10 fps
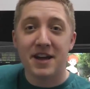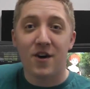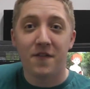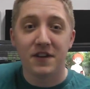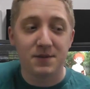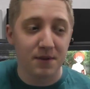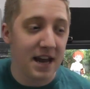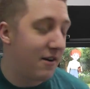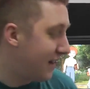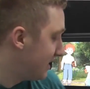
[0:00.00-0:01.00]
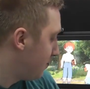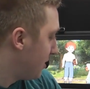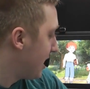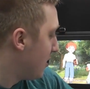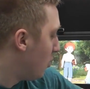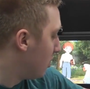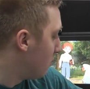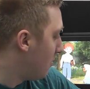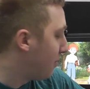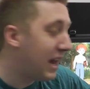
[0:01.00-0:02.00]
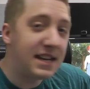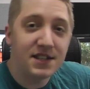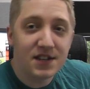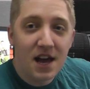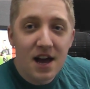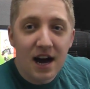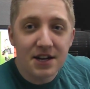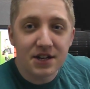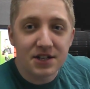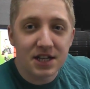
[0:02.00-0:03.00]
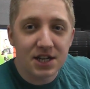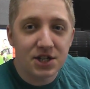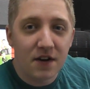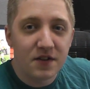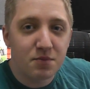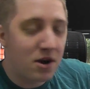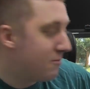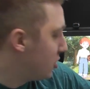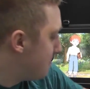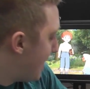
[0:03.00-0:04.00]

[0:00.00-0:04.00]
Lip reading: my office, but now I've had to put it all in one place. And you can see that shelf is pretty much